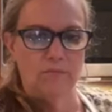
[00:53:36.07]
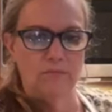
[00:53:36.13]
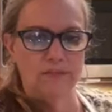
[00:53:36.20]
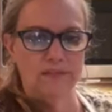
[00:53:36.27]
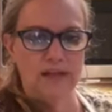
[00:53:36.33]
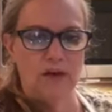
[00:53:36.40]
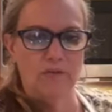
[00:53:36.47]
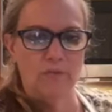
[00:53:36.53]

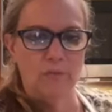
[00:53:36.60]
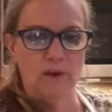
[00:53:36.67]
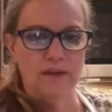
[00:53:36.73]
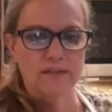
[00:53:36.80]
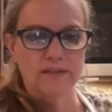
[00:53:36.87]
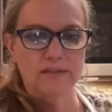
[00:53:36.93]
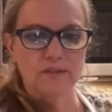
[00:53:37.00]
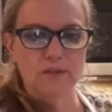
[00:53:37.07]

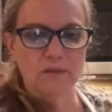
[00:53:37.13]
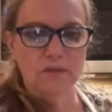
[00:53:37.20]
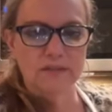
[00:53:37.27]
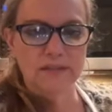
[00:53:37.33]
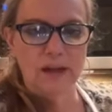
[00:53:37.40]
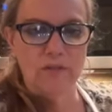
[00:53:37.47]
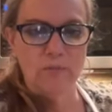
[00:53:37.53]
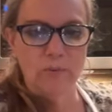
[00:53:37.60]
Southwest
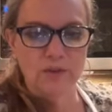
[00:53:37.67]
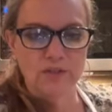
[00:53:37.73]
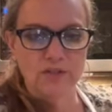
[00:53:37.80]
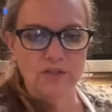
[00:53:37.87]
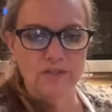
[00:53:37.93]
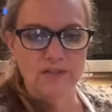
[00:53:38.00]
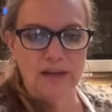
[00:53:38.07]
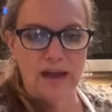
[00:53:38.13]

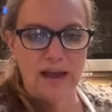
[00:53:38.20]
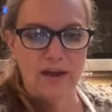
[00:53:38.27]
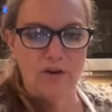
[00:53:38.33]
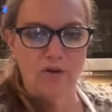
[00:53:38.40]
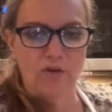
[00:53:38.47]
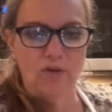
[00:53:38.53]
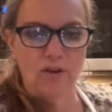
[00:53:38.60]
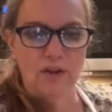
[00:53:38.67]

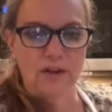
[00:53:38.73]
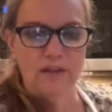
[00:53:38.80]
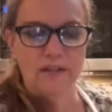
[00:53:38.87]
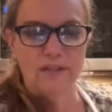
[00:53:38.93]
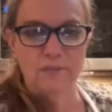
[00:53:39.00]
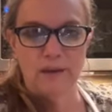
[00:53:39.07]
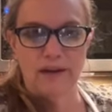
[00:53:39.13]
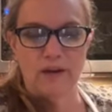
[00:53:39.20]
style
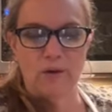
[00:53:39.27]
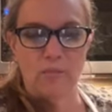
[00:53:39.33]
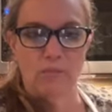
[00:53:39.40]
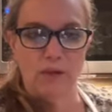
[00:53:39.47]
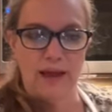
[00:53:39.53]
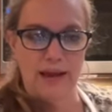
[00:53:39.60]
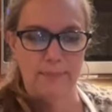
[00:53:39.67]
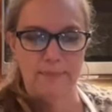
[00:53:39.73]
tomato and
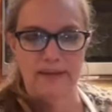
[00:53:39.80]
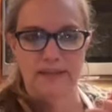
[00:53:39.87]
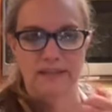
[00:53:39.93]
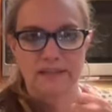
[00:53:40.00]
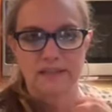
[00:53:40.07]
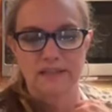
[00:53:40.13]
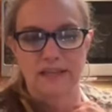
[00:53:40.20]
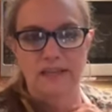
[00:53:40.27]
black bean
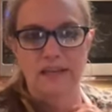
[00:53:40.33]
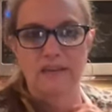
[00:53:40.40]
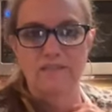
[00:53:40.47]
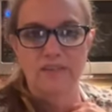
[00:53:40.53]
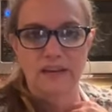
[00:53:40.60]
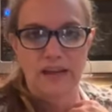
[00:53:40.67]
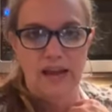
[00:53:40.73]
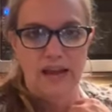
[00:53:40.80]
to see
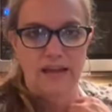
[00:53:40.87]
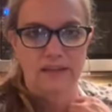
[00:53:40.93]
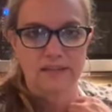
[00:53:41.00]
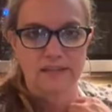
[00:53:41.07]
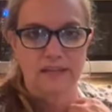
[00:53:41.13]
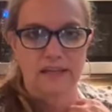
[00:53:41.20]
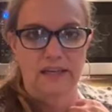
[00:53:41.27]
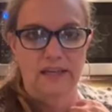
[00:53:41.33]
if it has
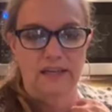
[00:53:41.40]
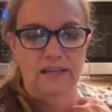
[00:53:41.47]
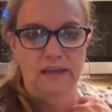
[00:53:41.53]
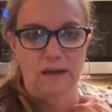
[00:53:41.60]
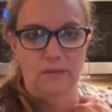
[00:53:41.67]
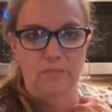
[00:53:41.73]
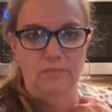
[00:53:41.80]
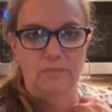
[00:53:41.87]
any
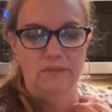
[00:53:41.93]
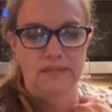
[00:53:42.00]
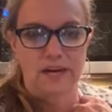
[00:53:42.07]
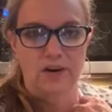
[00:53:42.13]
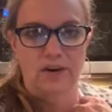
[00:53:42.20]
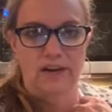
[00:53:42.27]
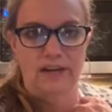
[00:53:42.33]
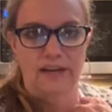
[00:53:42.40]

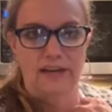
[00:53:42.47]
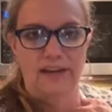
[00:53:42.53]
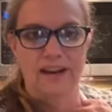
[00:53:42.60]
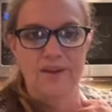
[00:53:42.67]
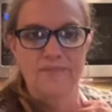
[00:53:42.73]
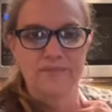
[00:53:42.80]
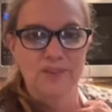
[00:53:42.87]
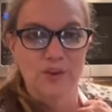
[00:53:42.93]
dairy in it.
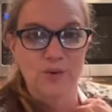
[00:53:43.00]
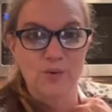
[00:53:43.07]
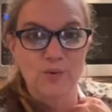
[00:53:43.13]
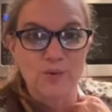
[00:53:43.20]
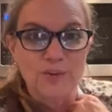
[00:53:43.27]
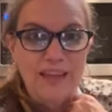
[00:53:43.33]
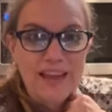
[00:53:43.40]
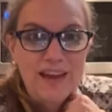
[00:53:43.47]

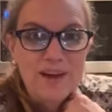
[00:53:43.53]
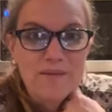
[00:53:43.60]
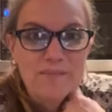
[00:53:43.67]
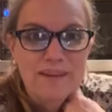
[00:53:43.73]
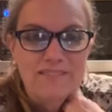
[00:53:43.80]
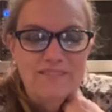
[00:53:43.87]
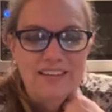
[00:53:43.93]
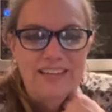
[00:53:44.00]
Ooh, yum!
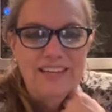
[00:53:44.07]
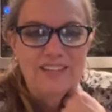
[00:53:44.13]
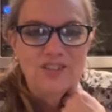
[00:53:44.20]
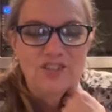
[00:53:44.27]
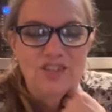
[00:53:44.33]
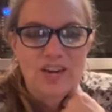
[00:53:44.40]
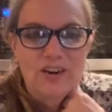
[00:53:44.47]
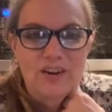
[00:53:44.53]
And Vicky
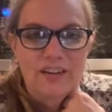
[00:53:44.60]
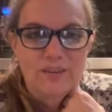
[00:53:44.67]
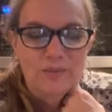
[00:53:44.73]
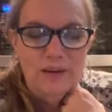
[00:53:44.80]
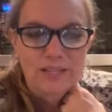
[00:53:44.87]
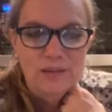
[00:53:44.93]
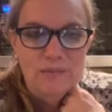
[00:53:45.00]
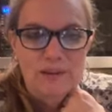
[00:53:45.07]
is sharing the
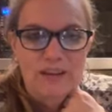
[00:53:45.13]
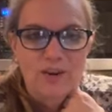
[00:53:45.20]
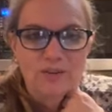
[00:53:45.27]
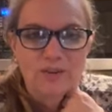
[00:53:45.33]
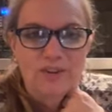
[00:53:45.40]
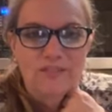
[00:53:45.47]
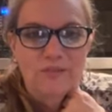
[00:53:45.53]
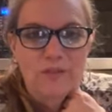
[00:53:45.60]
recipe.
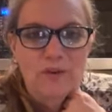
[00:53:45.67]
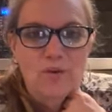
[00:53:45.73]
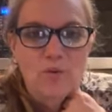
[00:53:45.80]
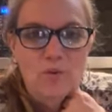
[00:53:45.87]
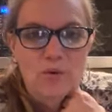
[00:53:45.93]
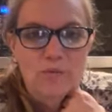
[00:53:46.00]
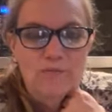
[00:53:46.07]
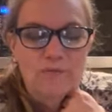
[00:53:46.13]
Hold on, for the
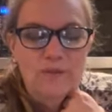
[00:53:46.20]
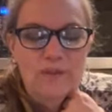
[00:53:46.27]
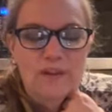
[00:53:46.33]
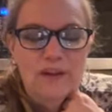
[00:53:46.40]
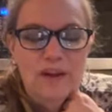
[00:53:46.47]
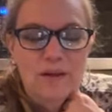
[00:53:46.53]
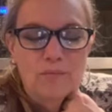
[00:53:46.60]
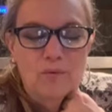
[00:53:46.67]

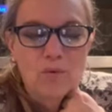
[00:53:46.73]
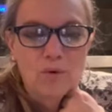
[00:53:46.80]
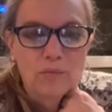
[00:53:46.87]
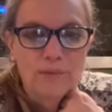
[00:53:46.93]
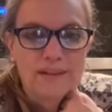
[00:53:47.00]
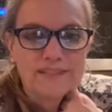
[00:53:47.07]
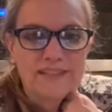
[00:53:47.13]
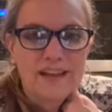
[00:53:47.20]

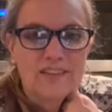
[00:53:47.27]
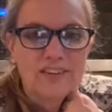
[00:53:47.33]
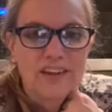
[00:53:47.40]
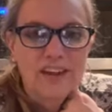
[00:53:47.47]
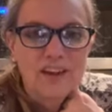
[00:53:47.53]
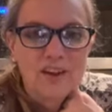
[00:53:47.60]
cornbread salad.